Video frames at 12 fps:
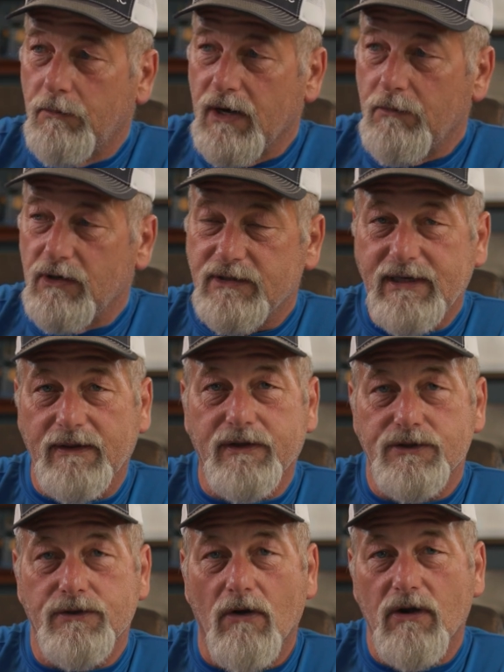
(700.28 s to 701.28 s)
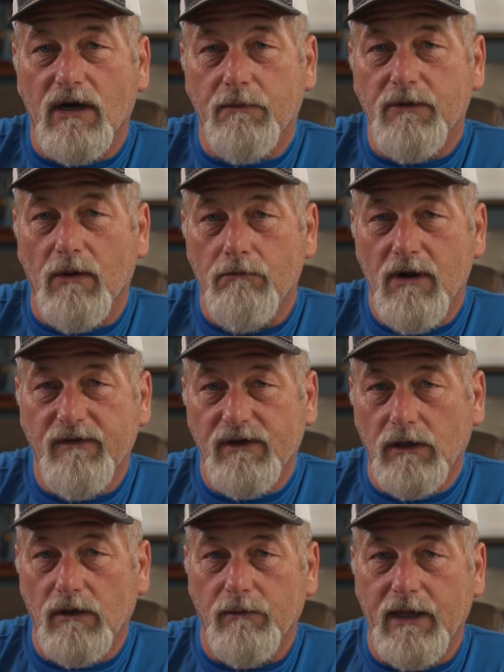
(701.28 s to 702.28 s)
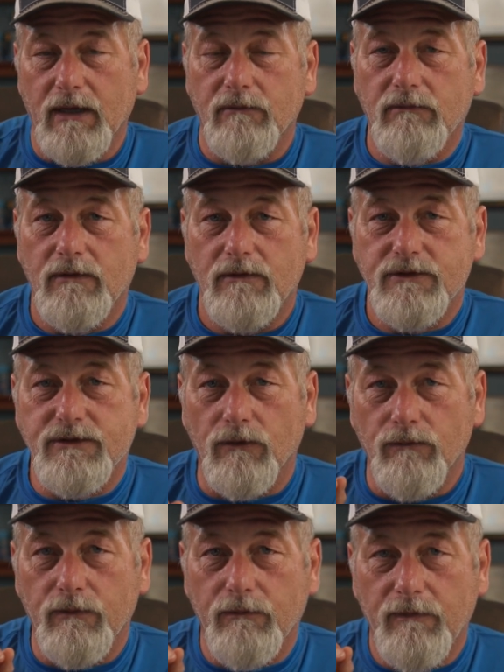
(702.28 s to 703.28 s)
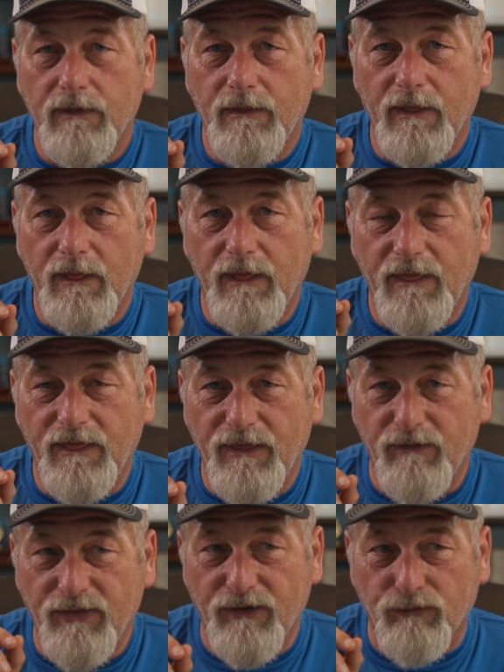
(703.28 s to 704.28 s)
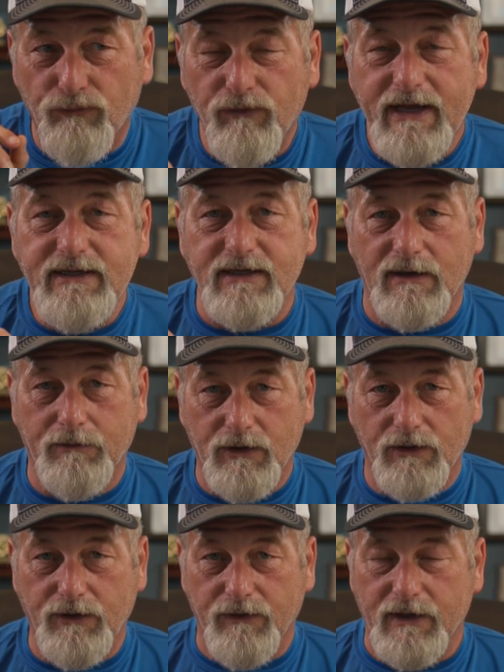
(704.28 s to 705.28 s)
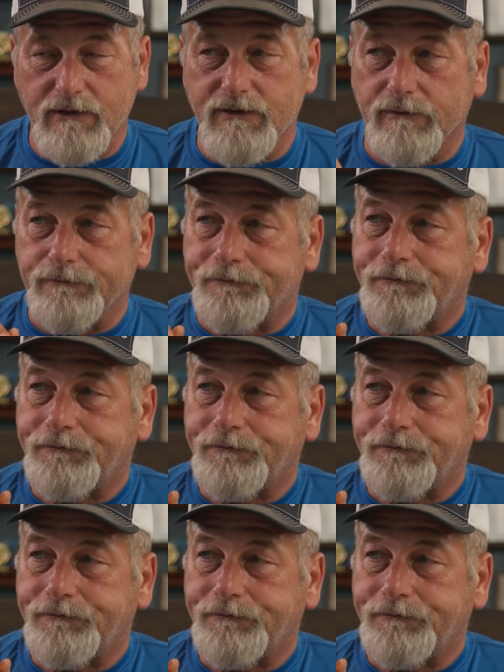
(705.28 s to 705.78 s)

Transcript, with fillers: But I'm going to take the drawing and I'm going to move it a little bit. So the reason I'm going to do this,